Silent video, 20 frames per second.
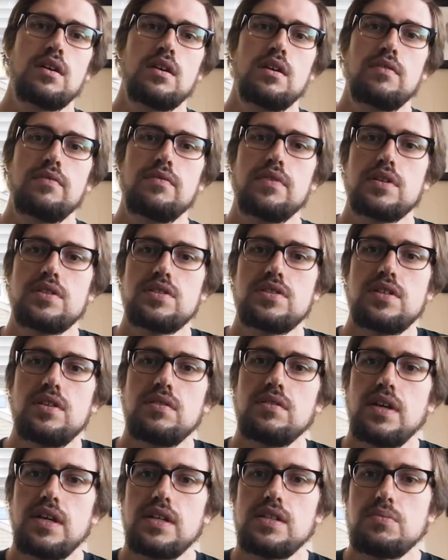First, I'd
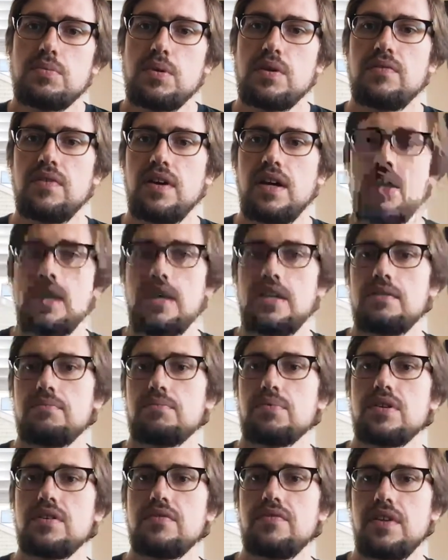like to provide a
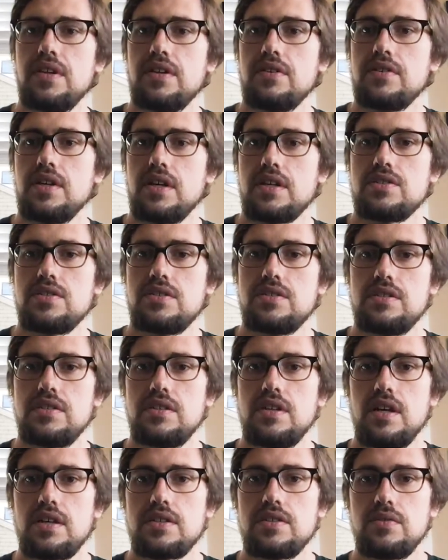brief introduction to
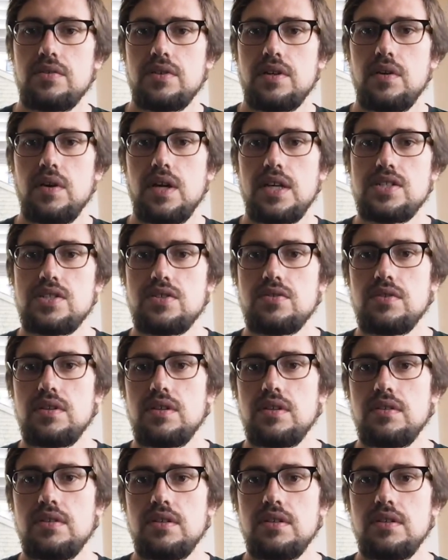Yocto and OSTree.